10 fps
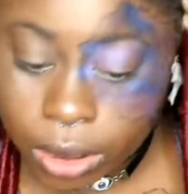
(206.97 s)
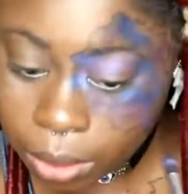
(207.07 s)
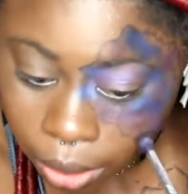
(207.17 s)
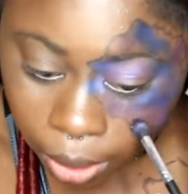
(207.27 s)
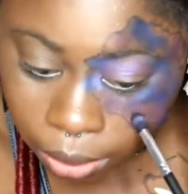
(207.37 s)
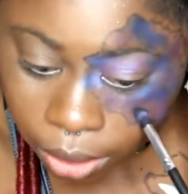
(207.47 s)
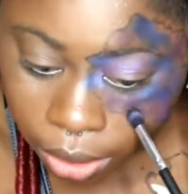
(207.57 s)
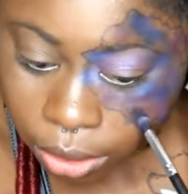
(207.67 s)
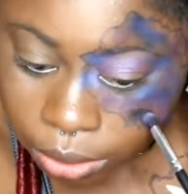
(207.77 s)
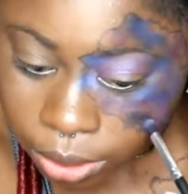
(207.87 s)
And
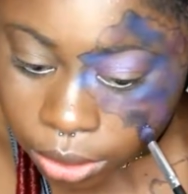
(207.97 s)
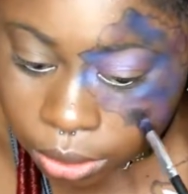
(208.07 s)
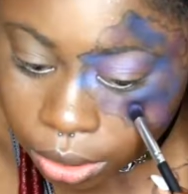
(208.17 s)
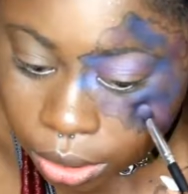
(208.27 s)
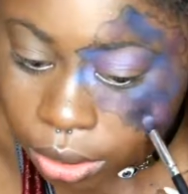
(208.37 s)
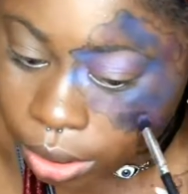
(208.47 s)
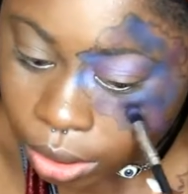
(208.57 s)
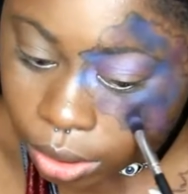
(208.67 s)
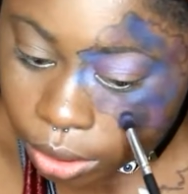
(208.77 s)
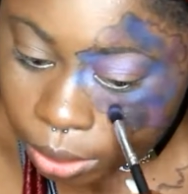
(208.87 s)
now this
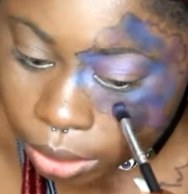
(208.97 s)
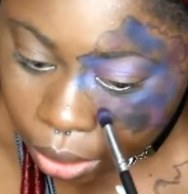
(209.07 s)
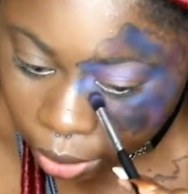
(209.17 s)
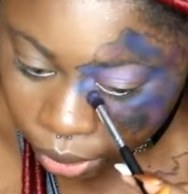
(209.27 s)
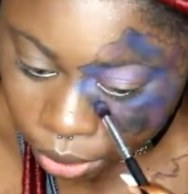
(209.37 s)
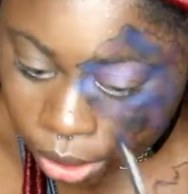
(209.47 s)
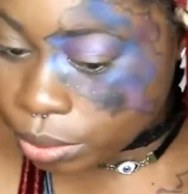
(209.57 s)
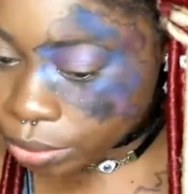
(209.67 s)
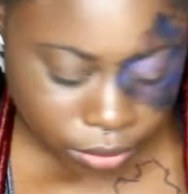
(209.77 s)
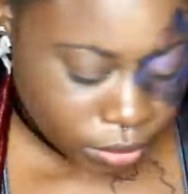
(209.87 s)
black, it's got
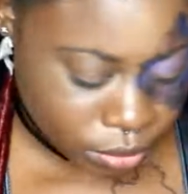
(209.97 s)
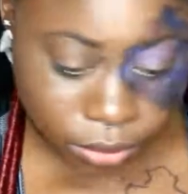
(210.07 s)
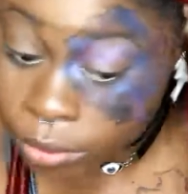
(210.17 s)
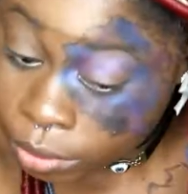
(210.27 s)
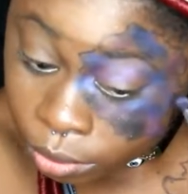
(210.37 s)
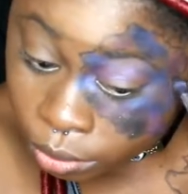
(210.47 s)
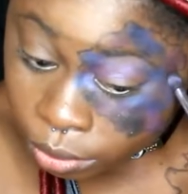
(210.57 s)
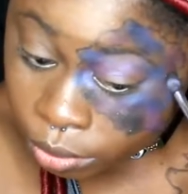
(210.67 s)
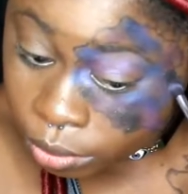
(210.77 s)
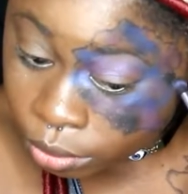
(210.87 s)
silver
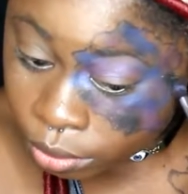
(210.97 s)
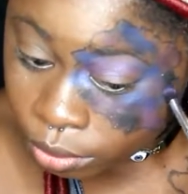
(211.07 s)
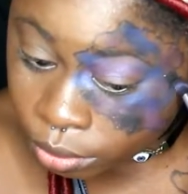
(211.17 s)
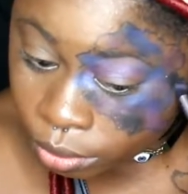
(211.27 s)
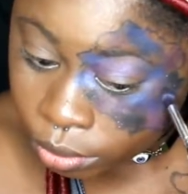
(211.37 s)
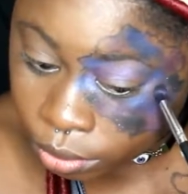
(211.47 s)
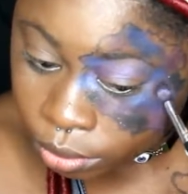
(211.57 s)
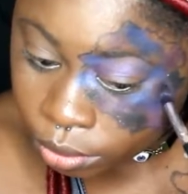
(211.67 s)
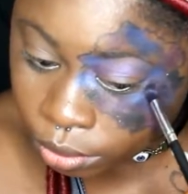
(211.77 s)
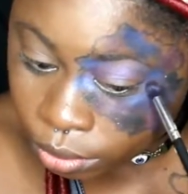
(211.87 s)
glitter in it,
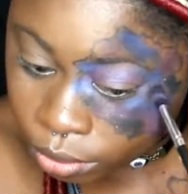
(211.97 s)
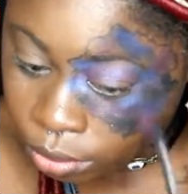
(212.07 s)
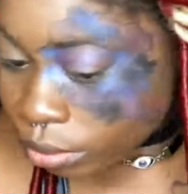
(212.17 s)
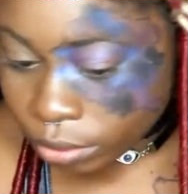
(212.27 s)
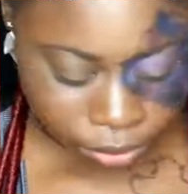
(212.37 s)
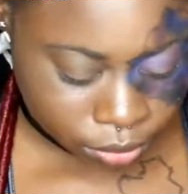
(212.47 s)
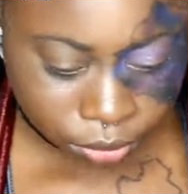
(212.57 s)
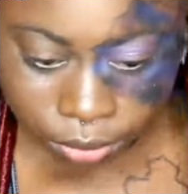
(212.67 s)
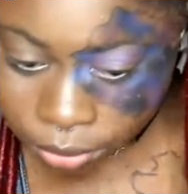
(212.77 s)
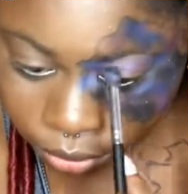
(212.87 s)
so I
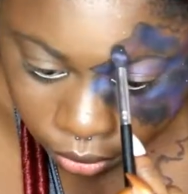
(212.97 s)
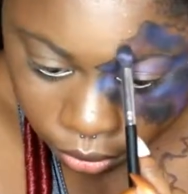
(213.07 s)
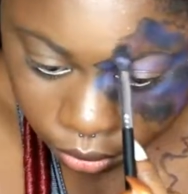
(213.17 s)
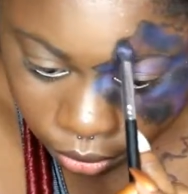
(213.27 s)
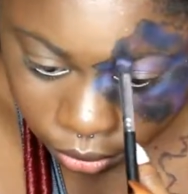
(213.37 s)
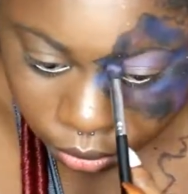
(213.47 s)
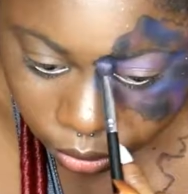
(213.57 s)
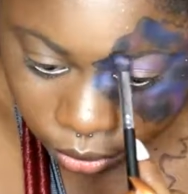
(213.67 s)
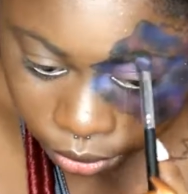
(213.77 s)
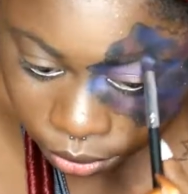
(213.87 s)
thought that was
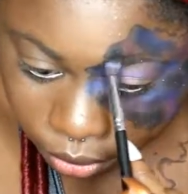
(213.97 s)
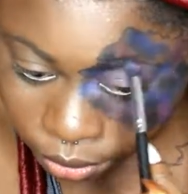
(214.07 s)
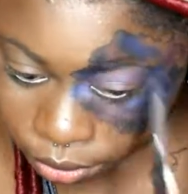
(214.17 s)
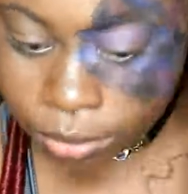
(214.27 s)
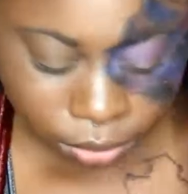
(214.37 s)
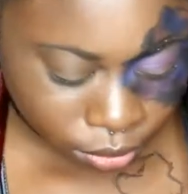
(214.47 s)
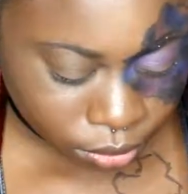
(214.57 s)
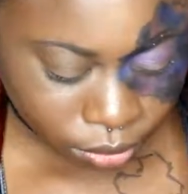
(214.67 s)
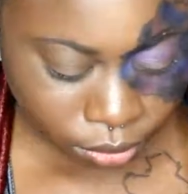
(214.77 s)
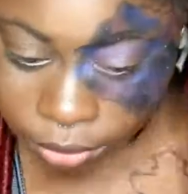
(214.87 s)
kind of fitting.
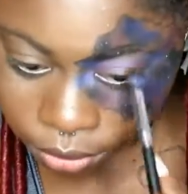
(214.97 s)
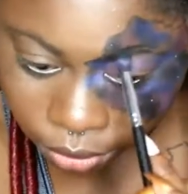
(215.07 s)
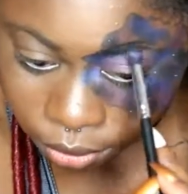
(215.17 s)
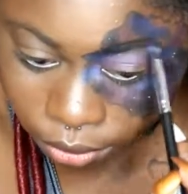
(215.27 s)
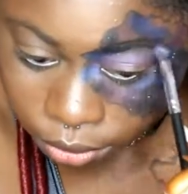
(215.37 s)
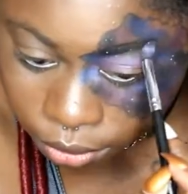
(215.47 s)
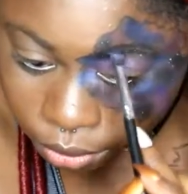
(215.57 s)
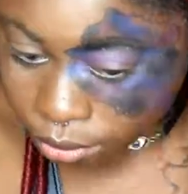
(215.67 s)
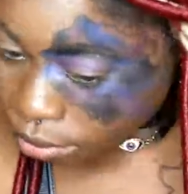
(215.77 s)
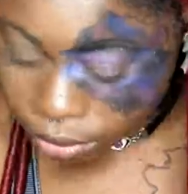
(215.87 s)
I was going to use a matte
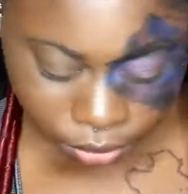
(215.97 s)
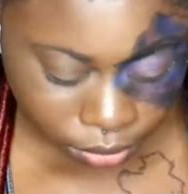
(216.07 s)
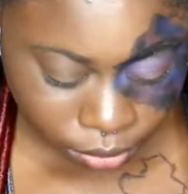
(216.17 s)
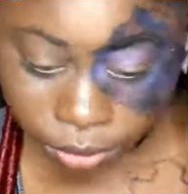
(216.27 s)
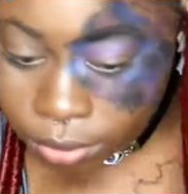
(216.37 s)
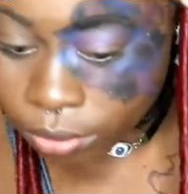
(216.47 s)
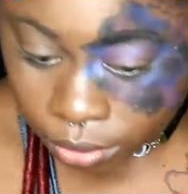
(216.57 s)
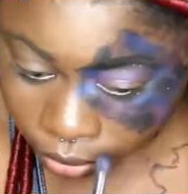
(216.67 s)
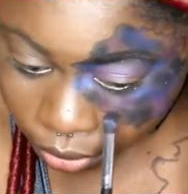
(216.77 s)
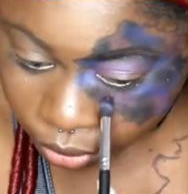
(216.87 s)
black, but then
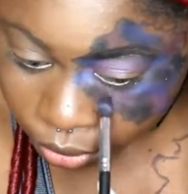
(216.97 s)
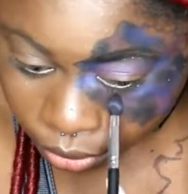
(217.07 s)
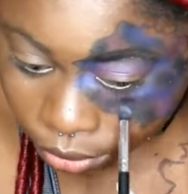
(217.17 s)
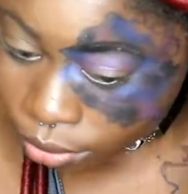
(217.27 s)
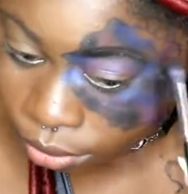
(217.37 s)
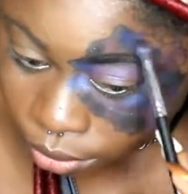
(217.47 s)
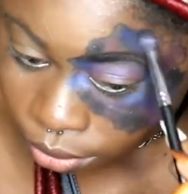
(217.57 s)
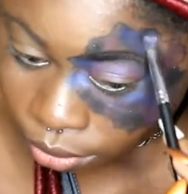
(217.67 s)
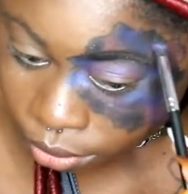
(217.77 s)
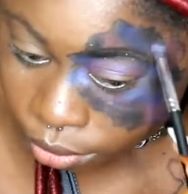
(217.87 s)
I
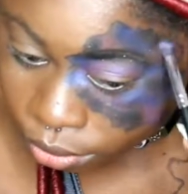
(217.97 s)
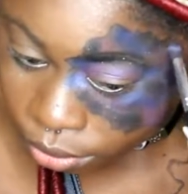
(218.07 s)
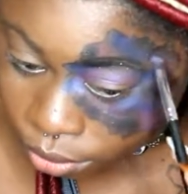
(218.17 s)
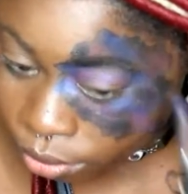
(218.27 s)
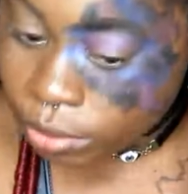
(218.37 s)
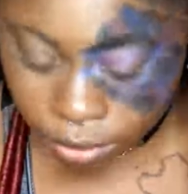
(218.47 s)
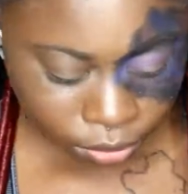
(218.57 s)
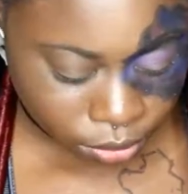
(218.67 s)
figured the silver would look like